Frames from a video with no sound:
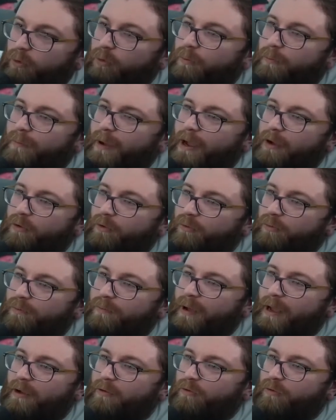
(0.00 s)
my
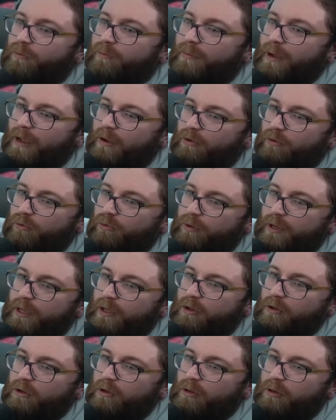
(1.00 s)

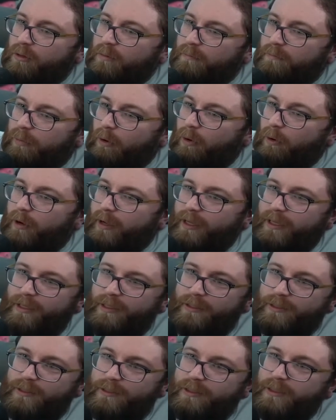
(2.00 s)
real
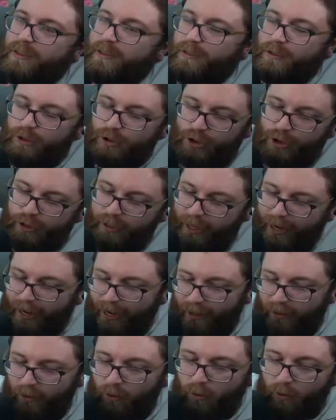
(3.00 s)
boys in
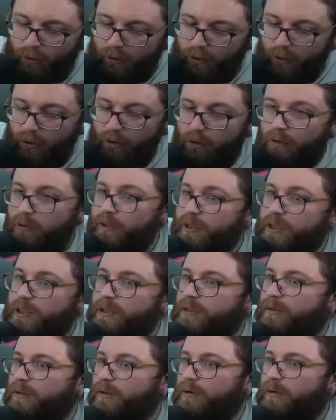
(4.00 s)
chat or
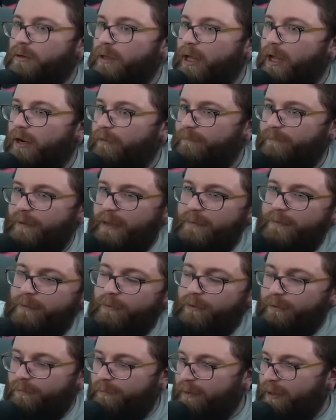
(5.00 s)
girls, there are a lot of
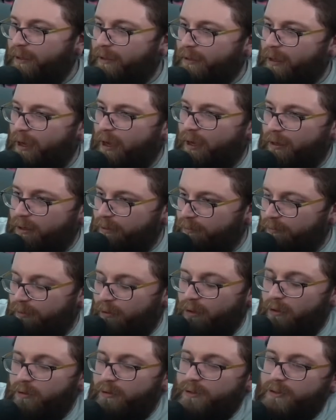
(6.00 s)
people with big cock and
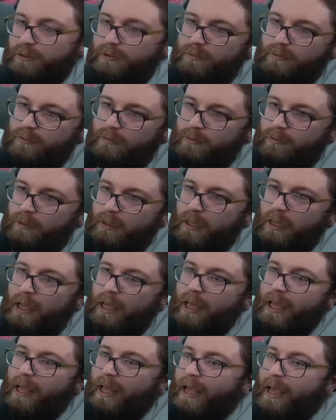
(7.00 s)
balls.
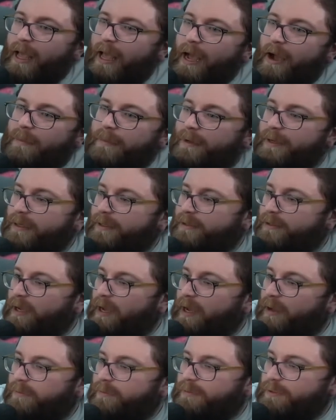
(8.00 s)
How many
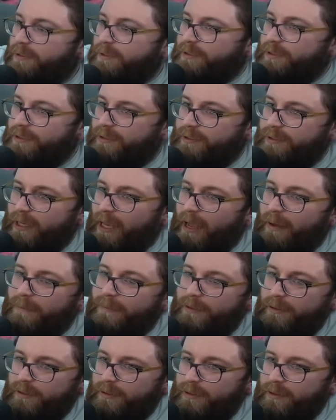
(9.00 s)
times has this
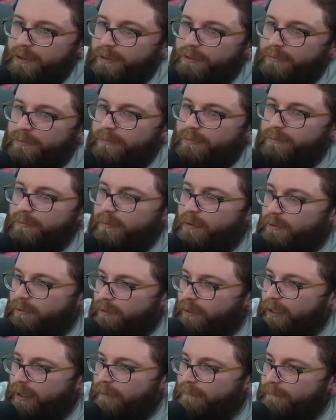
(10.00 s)
happened to you?
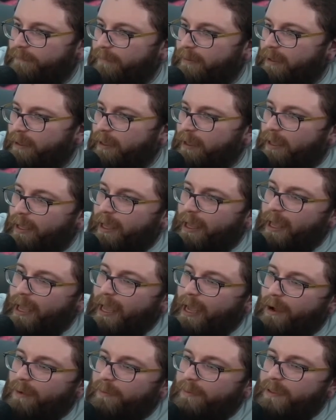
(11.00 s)
Okay?
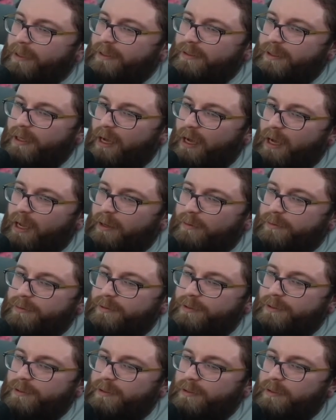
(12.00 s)
How many
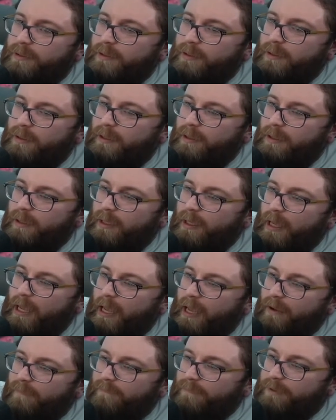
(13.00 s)
times
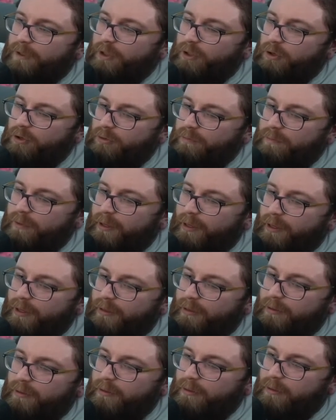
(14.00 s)
have you
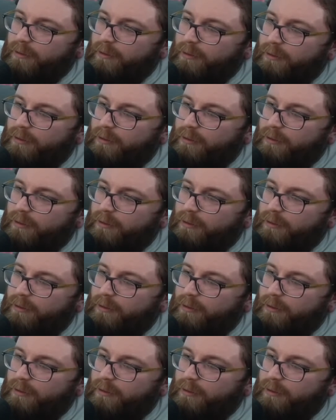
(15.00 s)
been